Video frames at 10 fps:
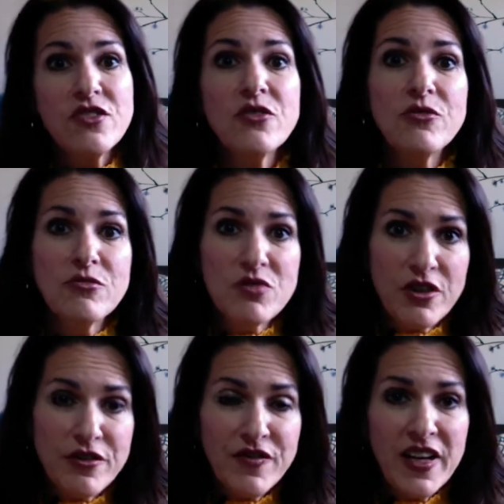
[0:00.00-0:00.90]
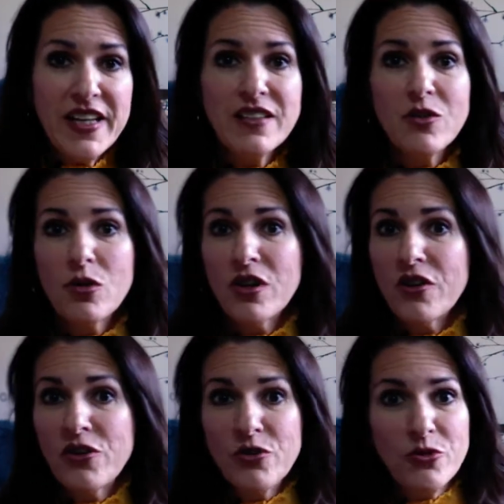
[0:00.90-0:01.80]
You start to fight, or
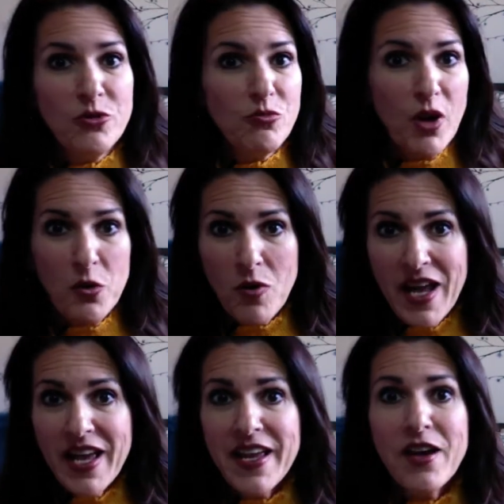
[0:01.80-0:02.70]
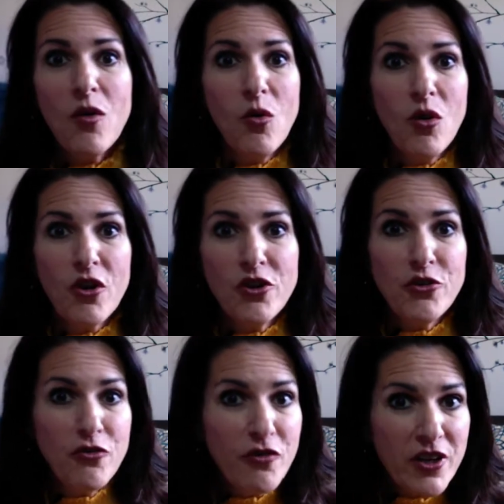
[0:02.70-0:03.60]
you run away, or
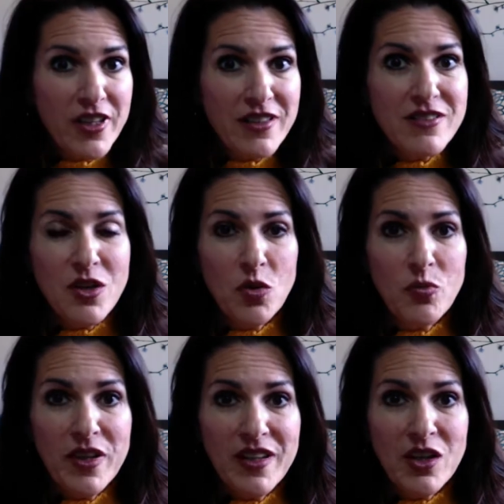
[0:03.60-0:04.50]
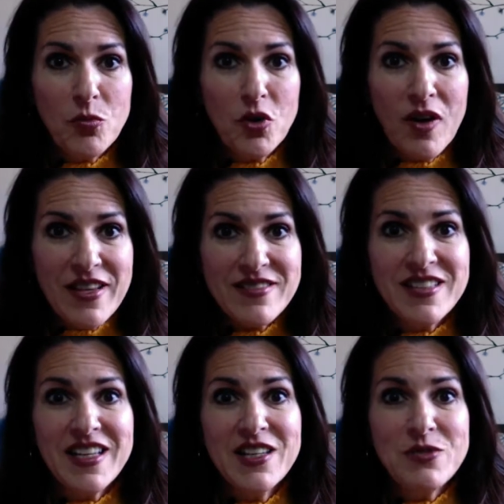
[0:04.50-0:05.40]
you freeze, hoping you
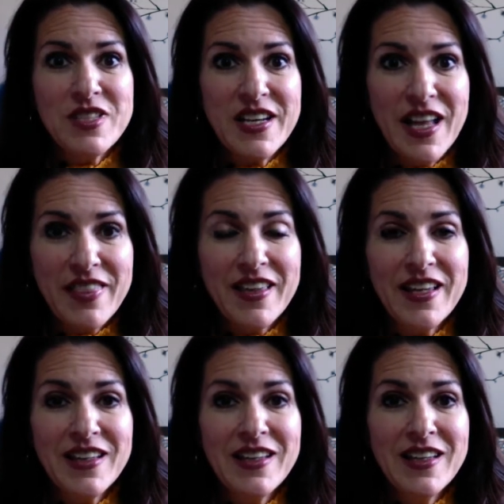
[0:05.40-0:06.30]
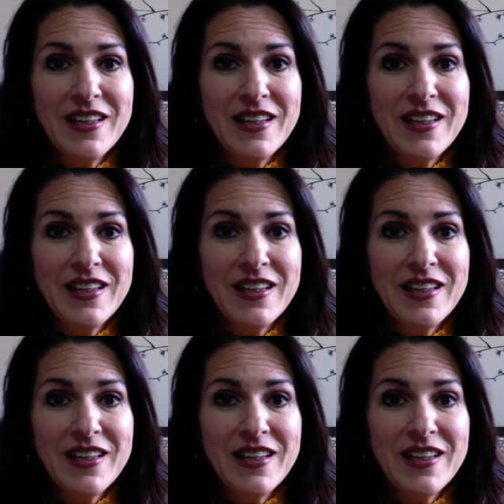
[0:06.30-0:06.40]
procrastinate, you say nothing,